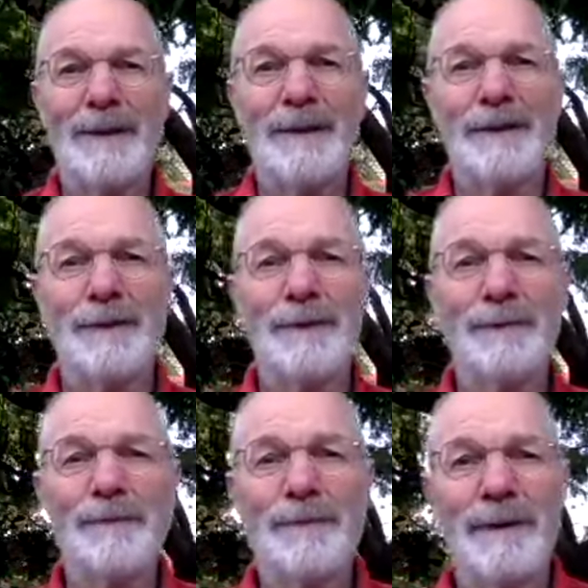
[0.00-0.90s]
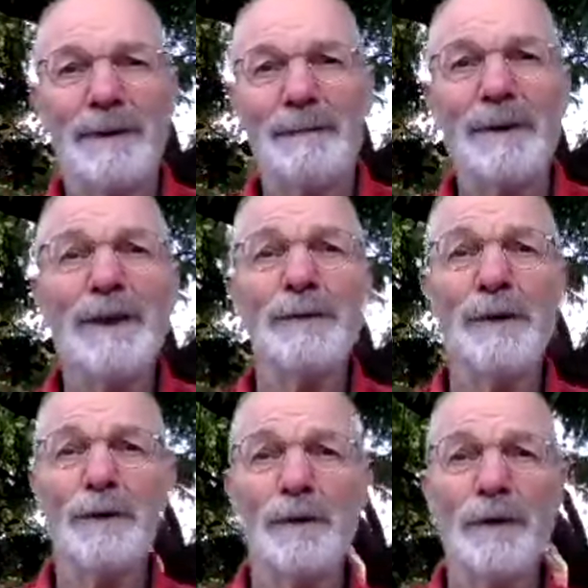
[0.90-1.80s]
So a mini
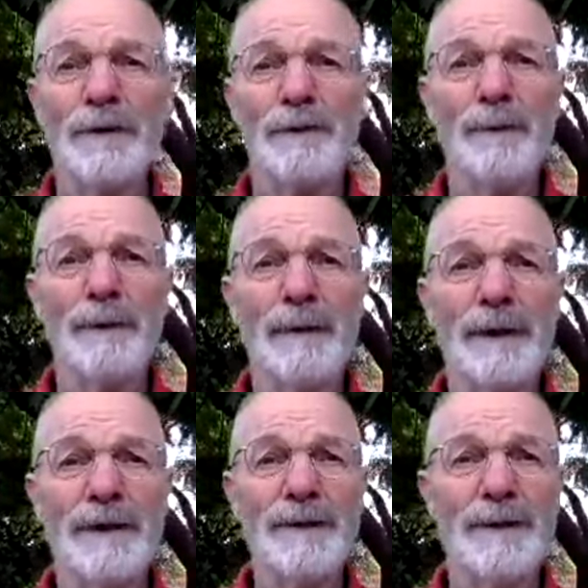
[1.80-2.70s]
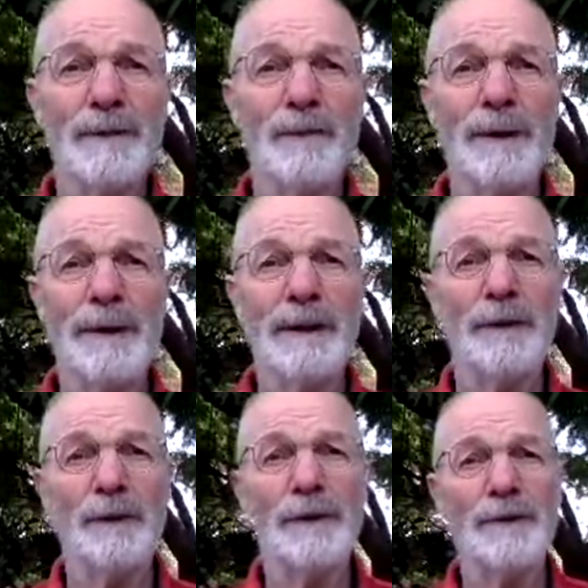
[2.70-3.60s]
Feldenkrais movement lesson, we're going to
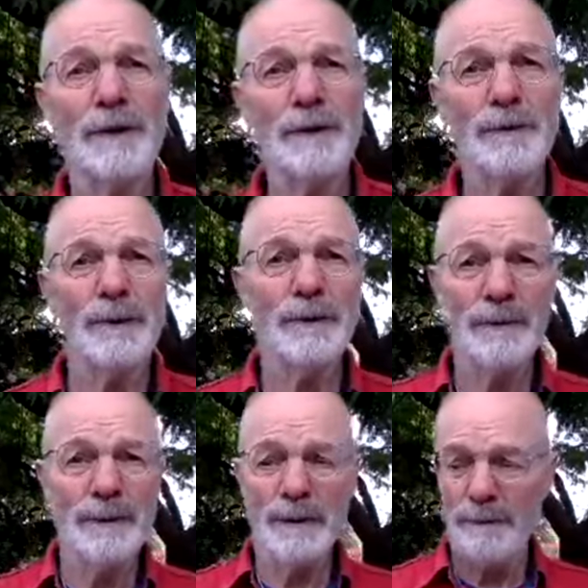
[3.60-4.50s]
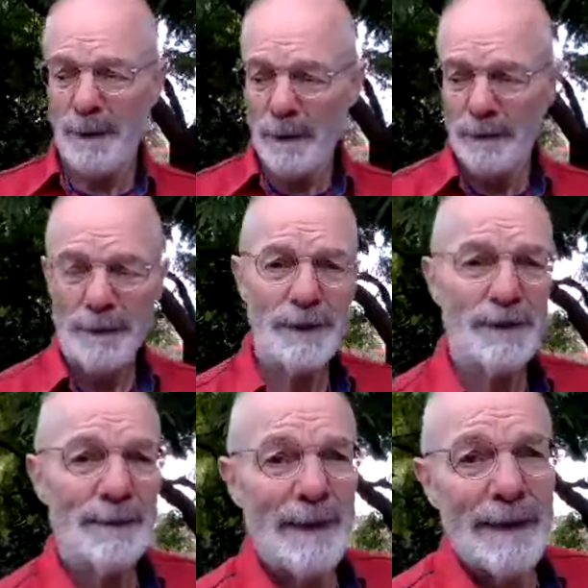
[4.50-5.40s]
continue with the pelvis,
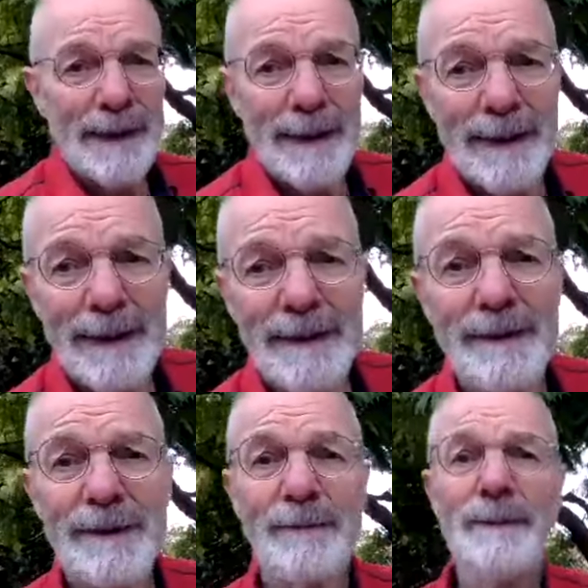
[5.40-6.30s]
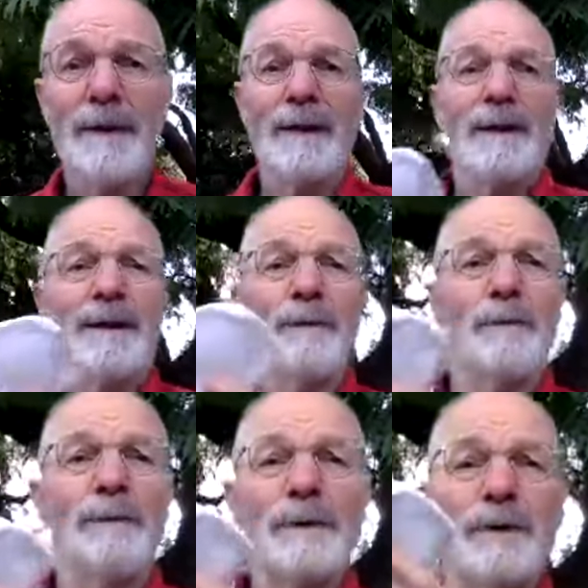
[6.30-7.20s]
and we'll
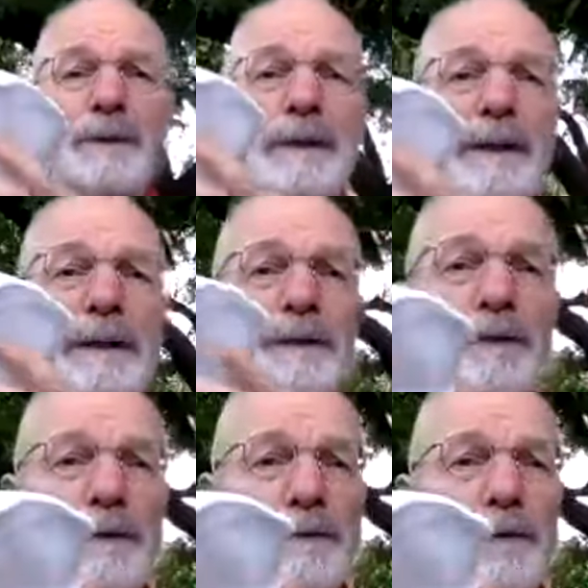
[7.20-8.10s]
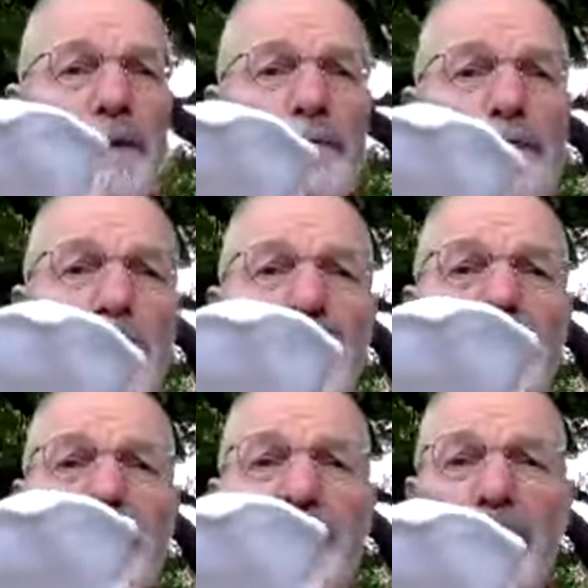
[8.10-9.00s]
be doing a sort of rocking
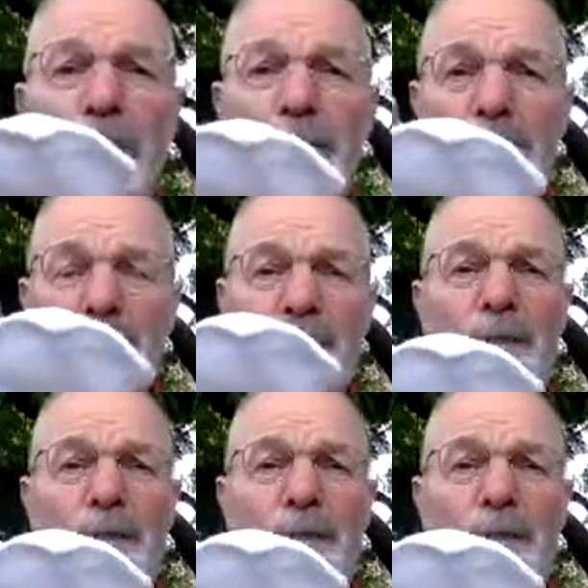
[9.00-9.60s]
the pelvis.